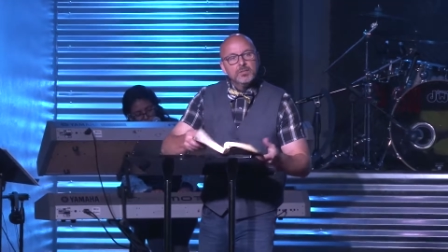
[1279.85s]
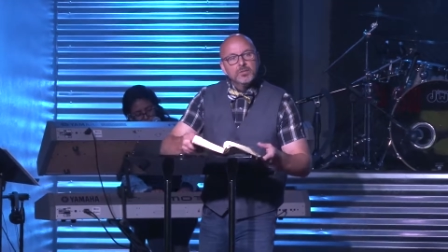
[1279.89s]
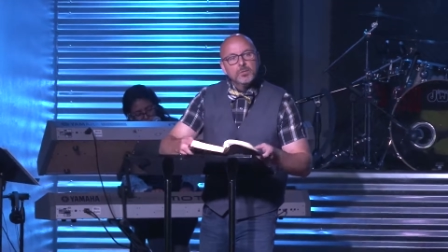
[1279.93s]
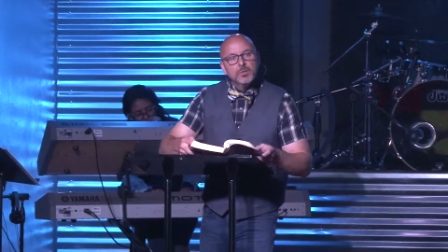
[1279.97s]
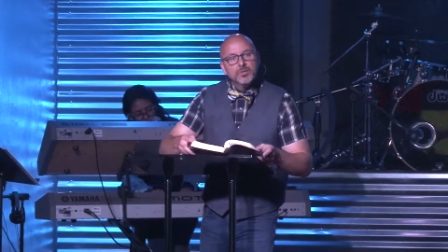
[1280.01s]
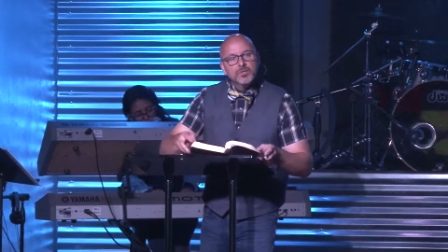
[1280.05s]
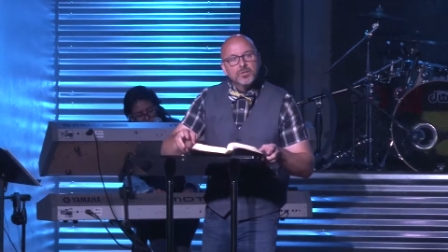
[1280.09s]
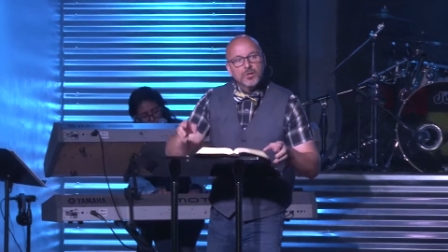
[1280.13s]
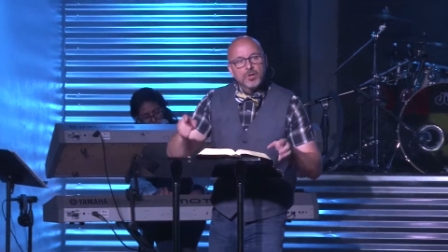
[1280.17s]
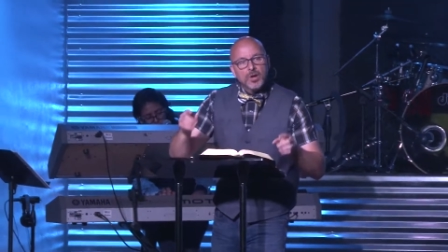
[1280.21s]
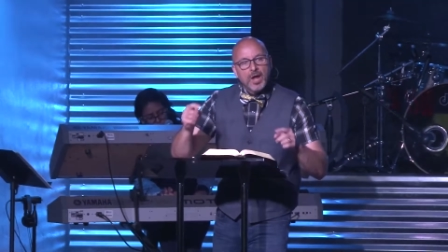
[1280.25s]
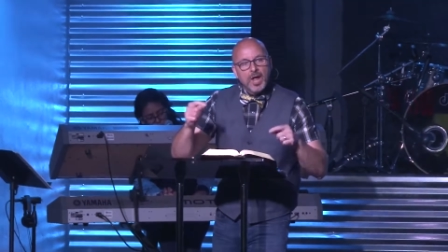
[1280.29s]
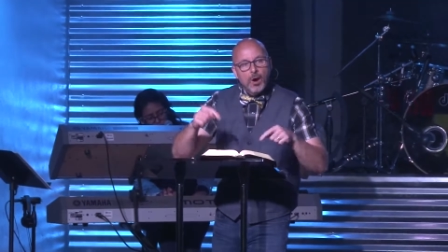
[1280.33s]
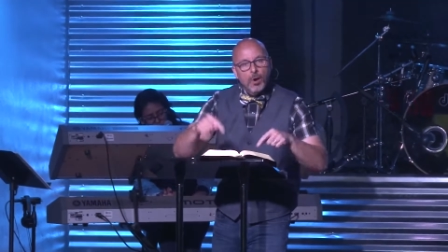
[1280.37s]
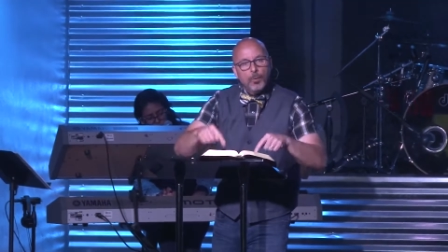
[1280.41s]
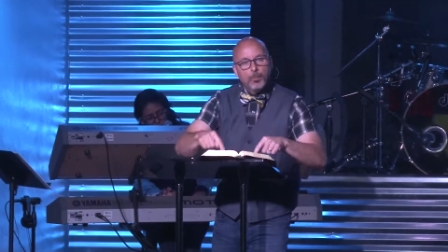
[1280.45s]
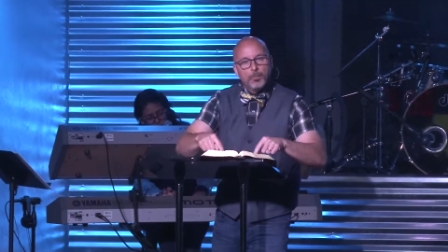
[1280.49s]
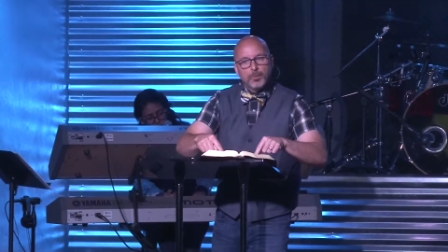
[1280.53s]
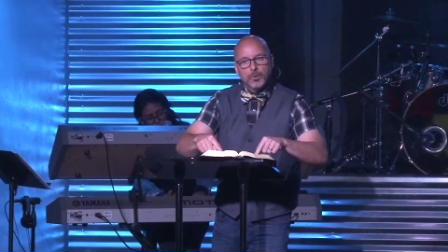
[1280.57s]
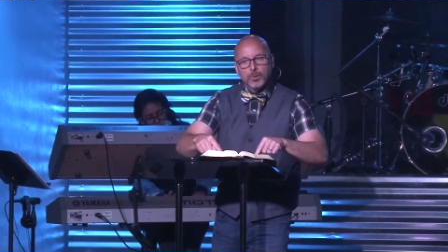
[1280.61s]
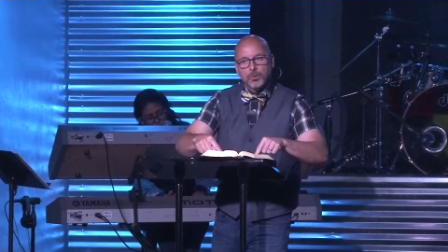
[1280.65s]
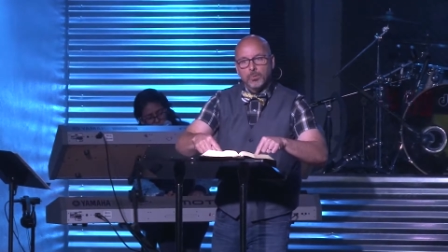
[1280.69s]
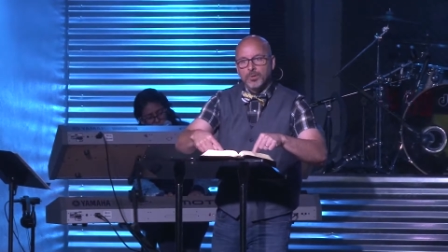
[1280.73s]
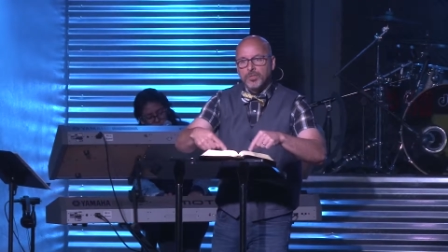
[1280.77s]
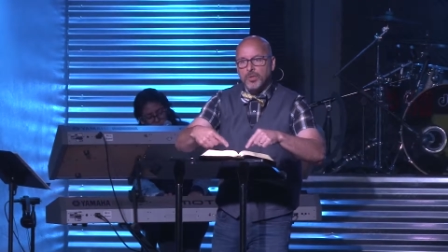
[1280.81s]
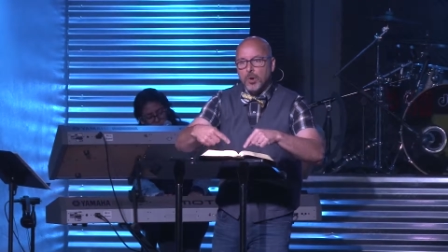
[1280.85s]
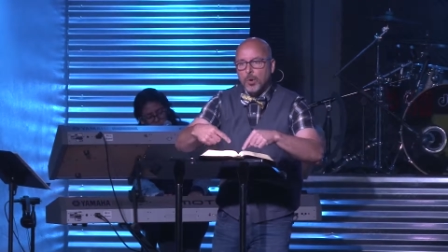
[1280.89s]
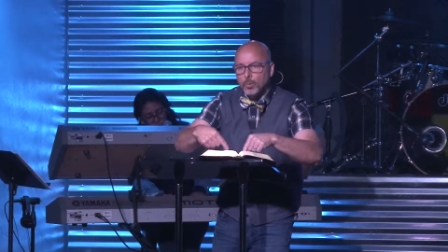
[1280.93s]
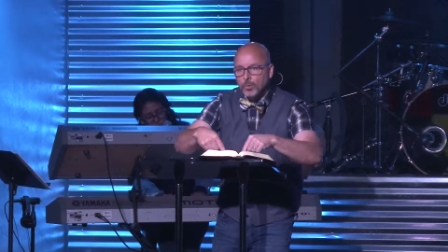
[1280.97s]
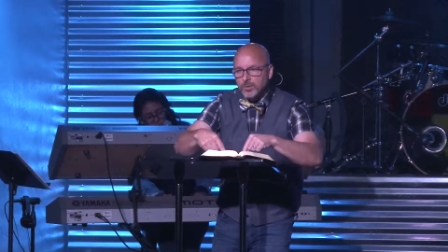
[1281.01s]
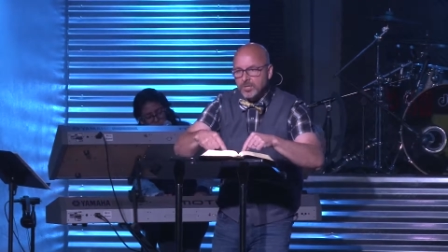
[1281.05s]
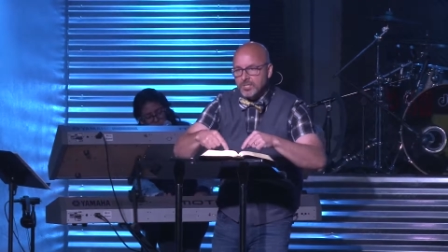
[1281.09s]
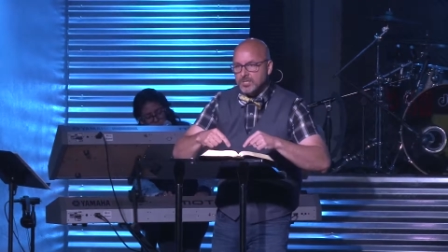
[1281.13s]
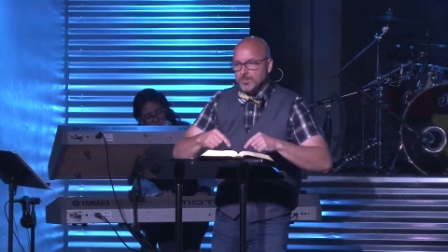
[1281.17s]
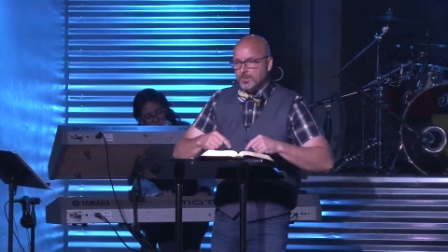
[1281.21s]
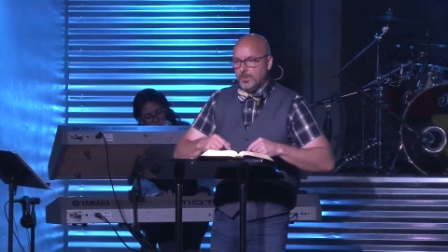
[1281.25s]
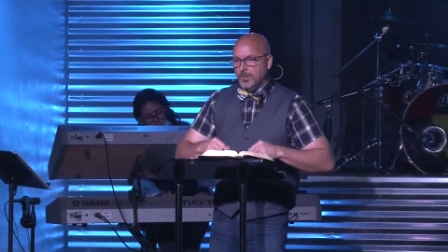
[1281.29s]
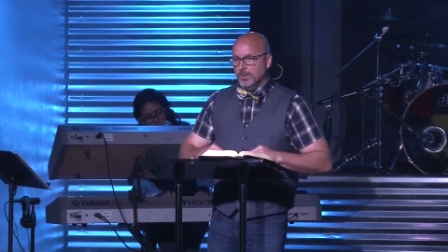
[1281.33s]
it with your helper, with
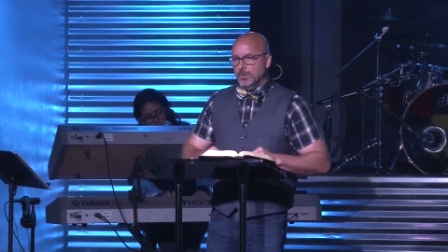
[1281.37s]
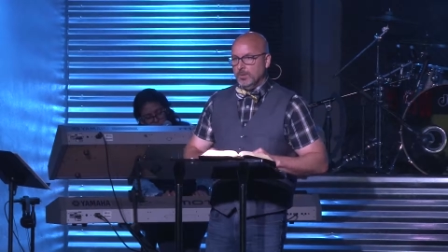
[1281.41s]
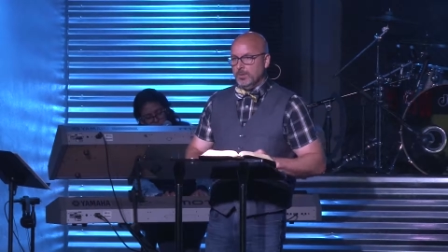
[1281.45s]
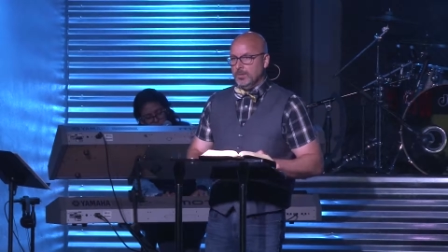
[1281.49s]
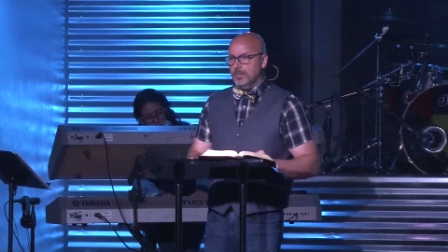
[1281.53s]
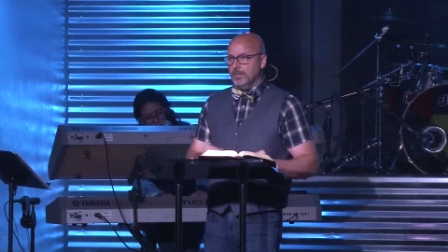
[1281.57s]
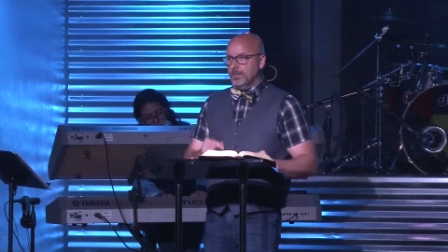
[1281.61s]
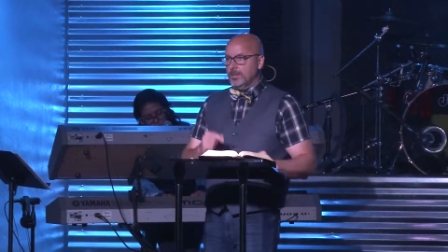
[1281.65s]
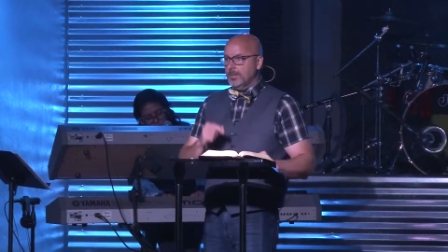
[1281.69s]
Holy Spirit.